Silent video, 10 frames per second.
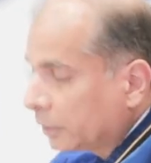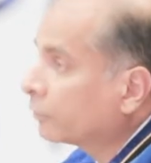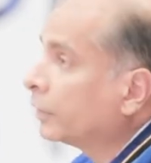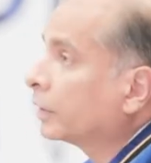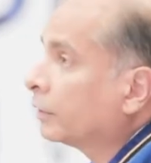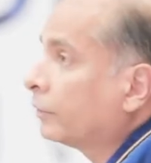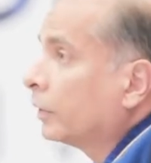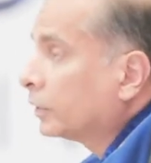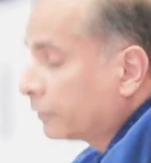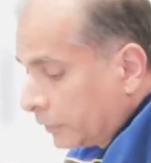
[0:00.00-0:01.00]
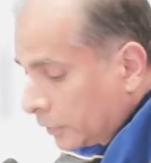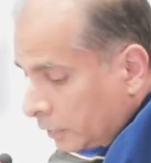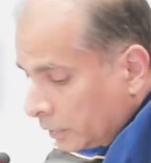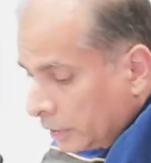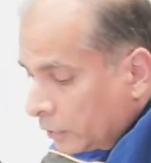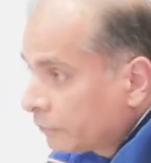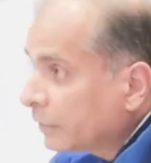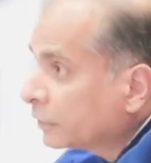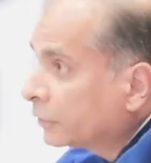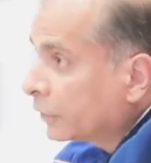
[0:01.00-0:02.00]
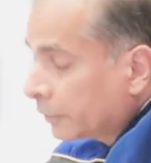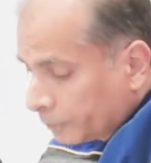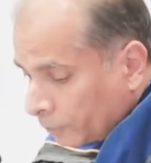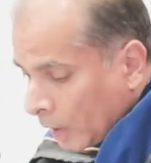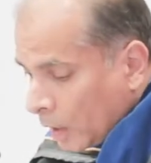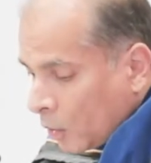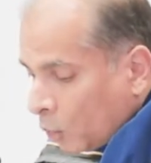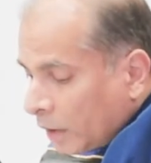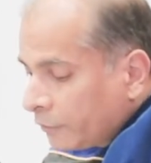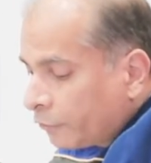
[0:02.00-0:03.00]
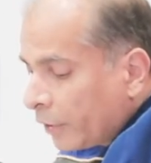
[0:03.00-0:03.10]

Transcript: with the critic and philosopher Leon Wieseltier, one